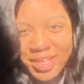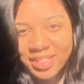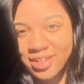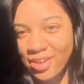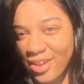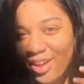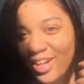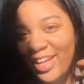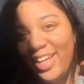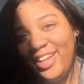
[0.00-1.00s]
wait to
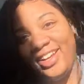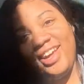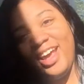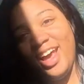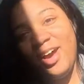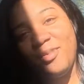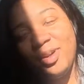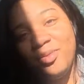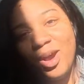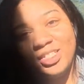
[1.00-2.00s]
curl it. I
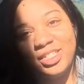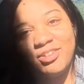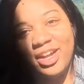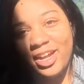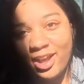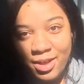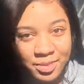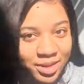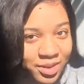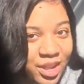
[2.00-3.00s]
want to wash it right now.
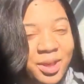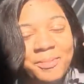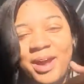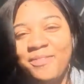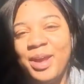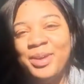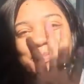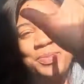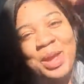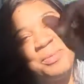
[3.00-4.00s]
Matter of fact,
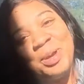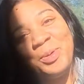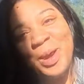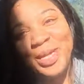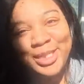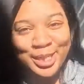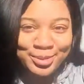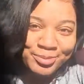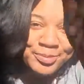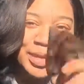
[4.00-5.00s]
I'm gonna go wash
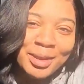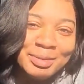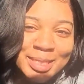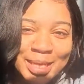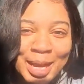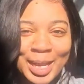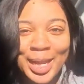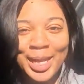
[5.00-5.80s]
it. I'm gonna see y'all